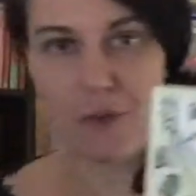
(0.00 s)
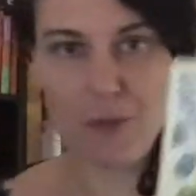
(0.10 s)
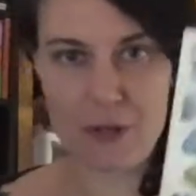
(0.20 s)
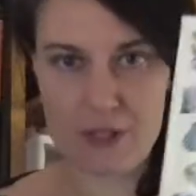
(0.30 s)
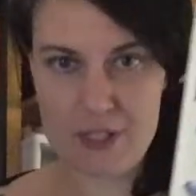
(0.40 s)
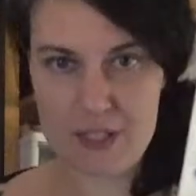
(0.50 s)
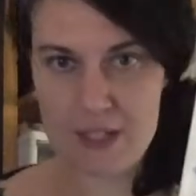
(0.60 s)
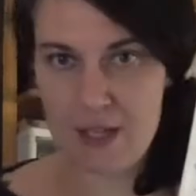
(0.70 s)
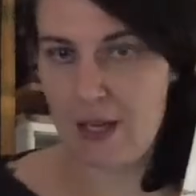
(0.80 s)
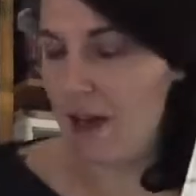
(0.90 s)
books
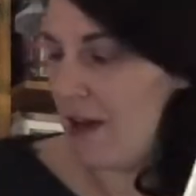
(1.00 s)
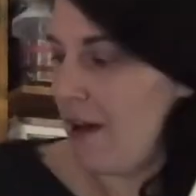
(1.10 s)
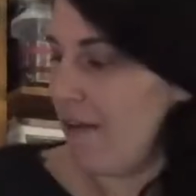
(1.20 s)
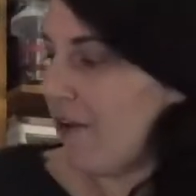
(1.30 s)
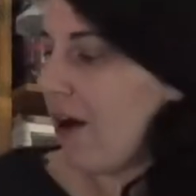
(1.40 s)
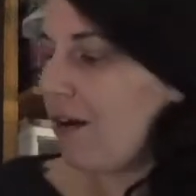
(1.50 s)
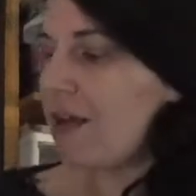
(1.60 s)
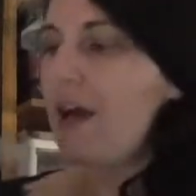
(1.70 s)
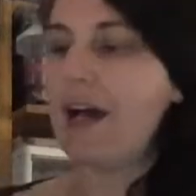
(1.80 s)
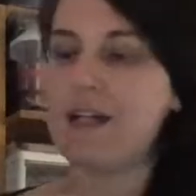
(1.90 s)
of all
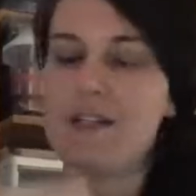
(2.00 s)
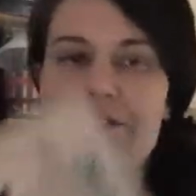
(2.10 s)
kinds